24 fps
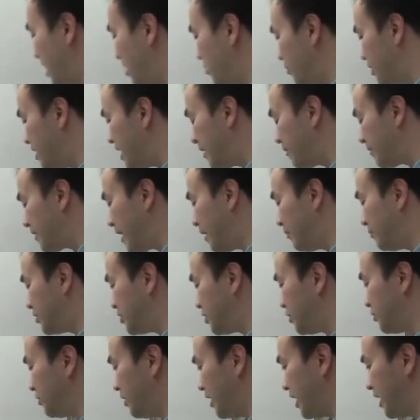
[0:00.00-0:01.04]
have come to
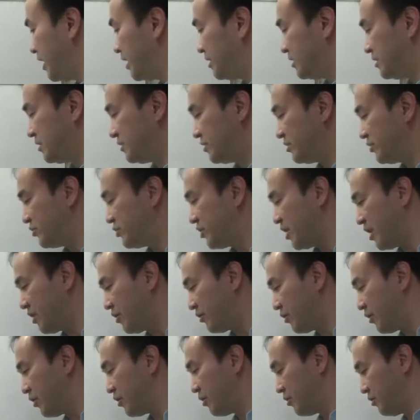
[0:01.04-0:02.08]
a
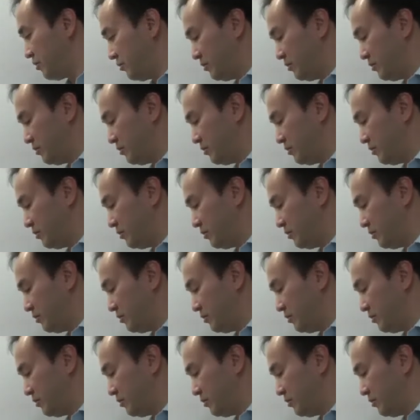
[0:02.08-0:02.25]
general